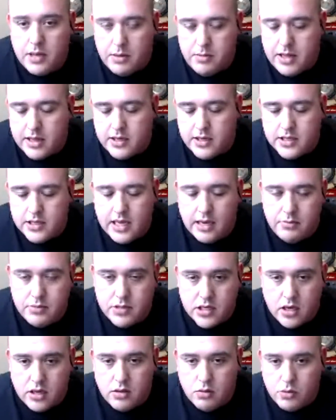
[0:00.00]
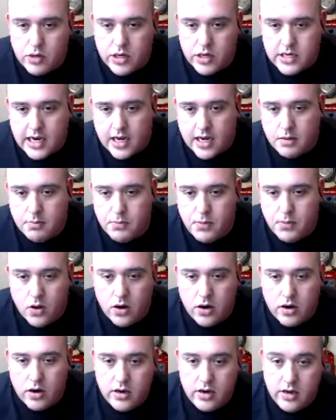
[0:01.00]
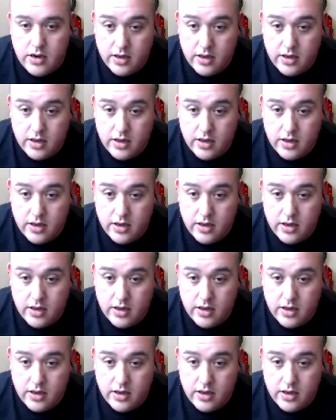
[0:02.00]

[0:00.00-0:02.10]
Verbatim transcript: about the same as the other when taken take it apart.